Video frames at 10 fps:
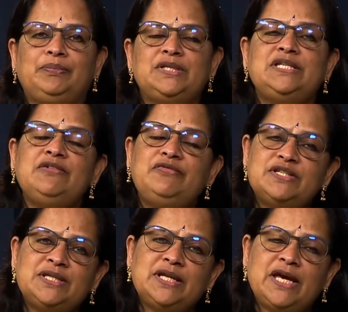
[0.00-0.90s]
See, if it's
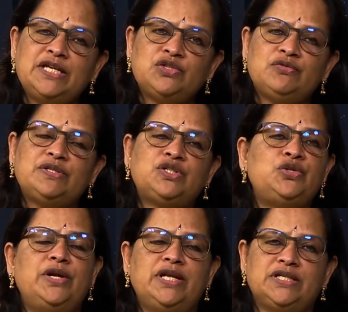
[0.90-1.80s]
in the case of a
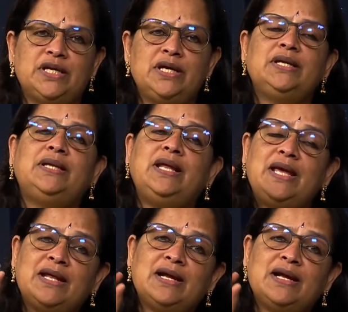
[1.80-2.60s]
student, then I can